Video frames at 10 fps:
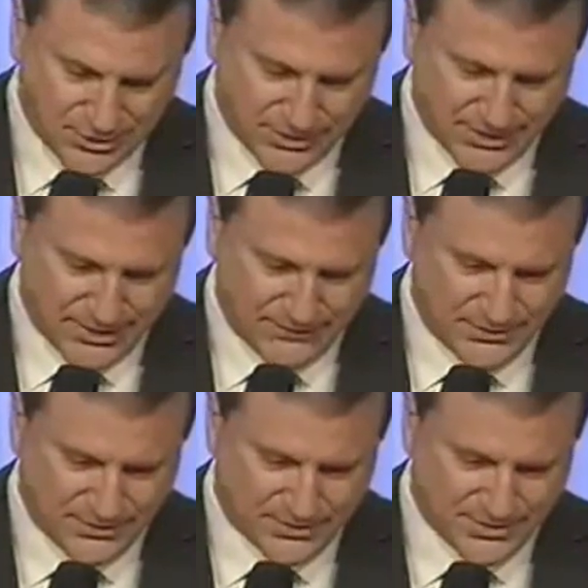Craig
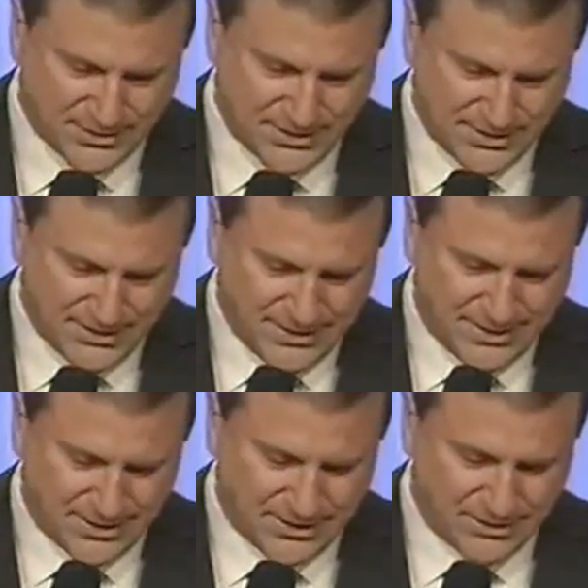Evans
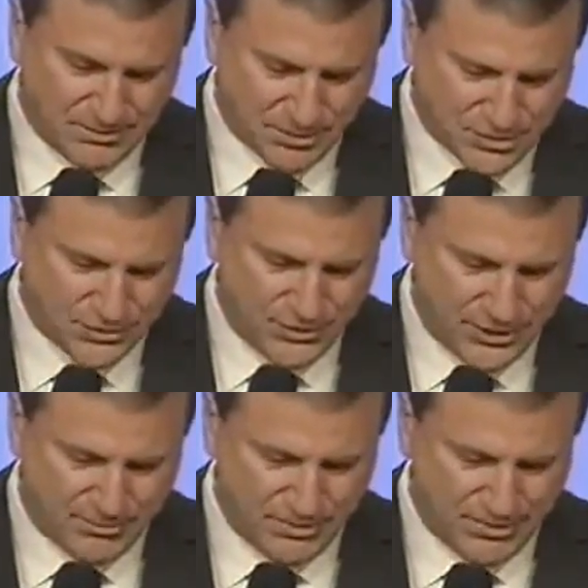in
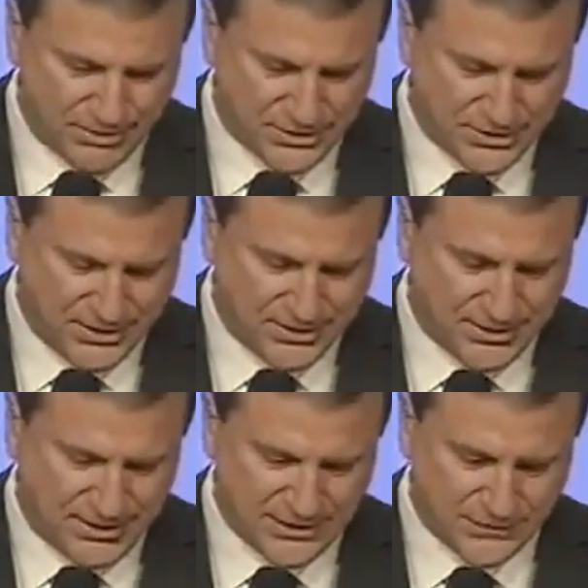pursuing a PhD at
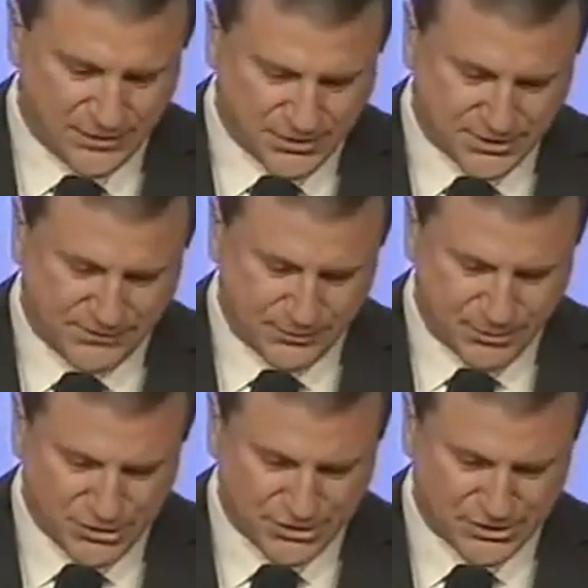the Oxford Center for
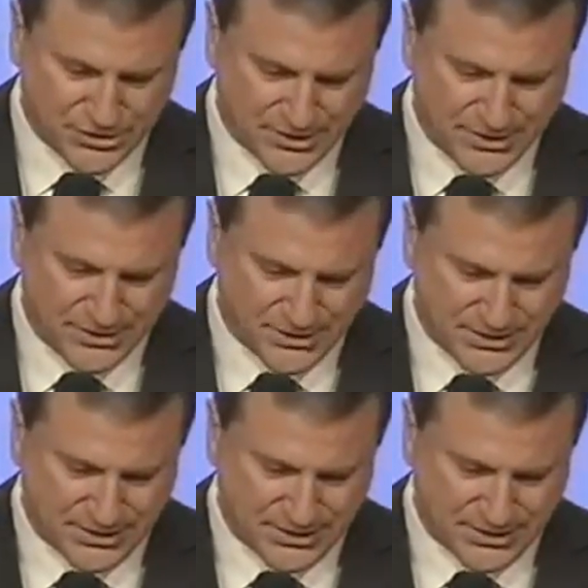Mission Studies in